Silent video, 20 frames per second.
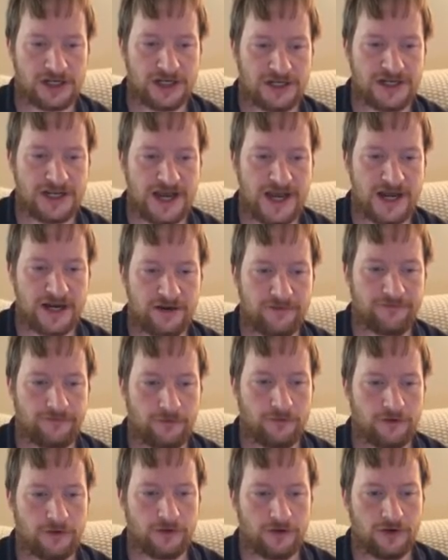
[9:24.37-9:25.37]
data
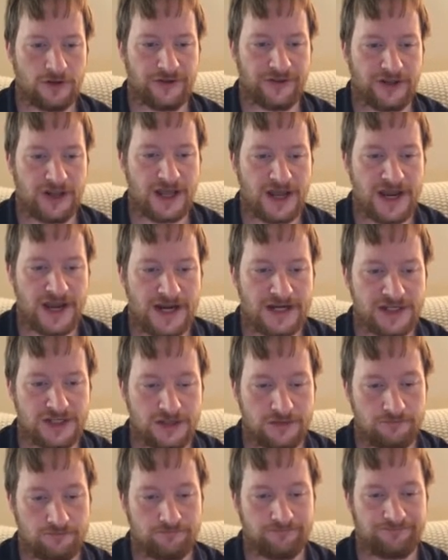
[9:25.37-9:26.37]
for the last
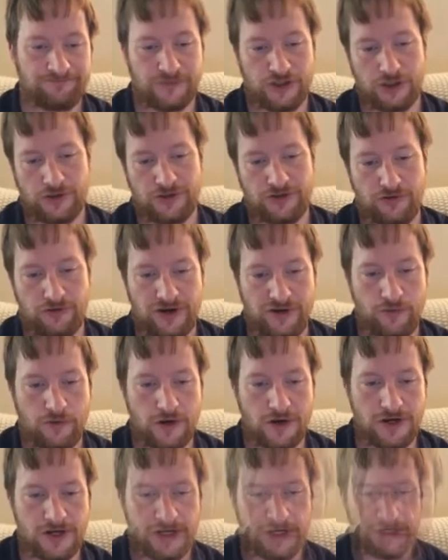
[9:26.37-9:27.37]

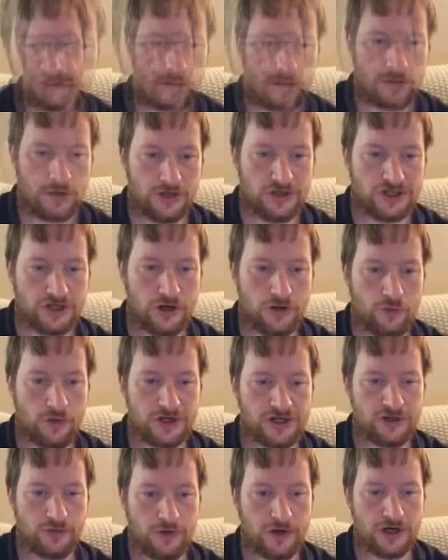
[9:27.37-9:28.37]
31 days. So
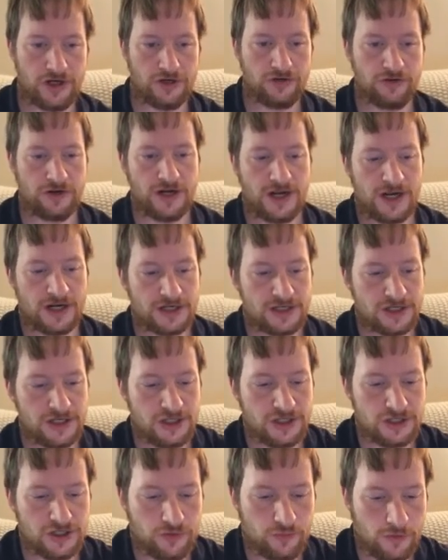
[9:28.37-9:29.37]
what you want to do next
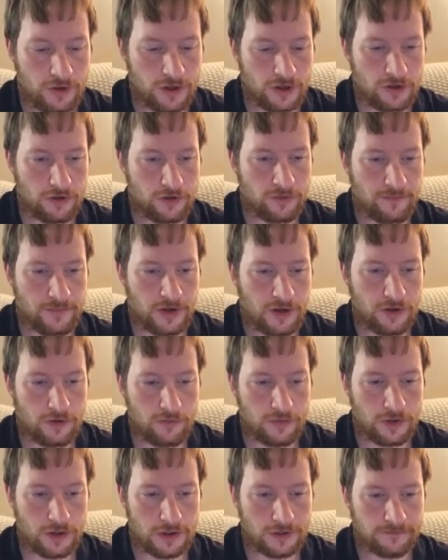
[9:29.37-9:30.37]
is you want to go to ball
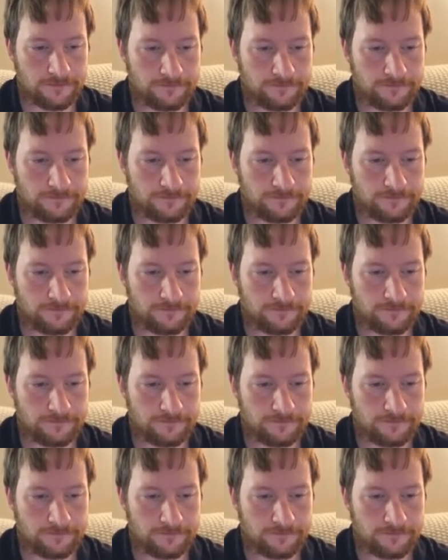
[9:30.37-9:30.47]
1.